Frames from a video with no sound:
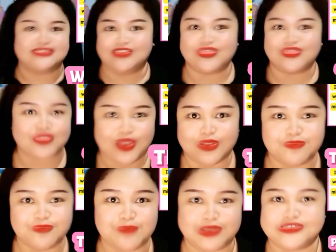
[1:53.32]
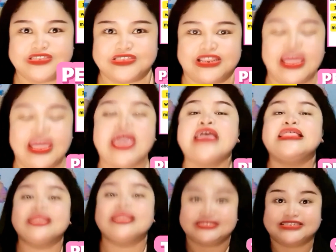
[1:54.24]
the third person?
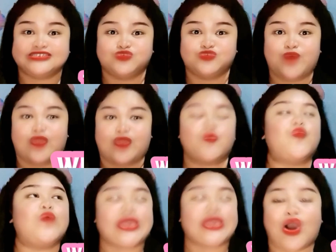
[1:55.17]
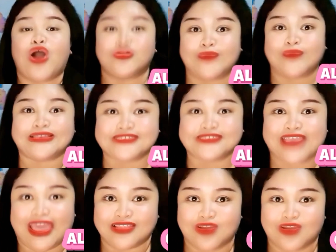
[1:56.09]
This is where we always
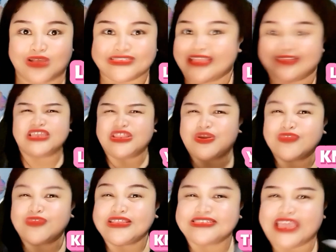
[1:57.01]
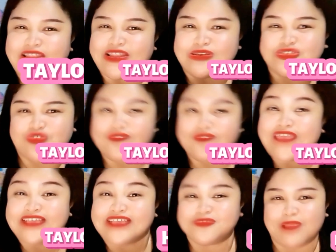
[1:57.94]
get lost. You know that Taylor Swift
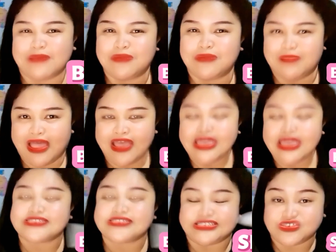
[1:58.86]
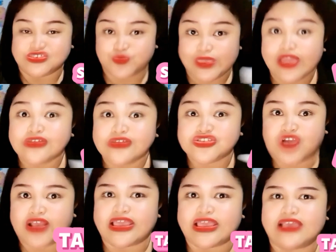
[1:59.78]
has blah, blah, blah. Since we are
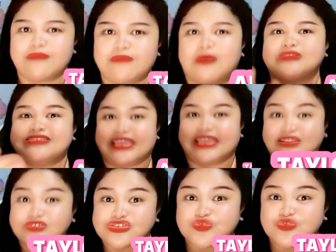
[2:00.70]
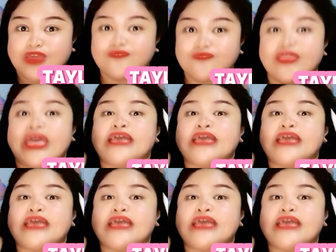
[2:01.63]
talking about Taylor Swift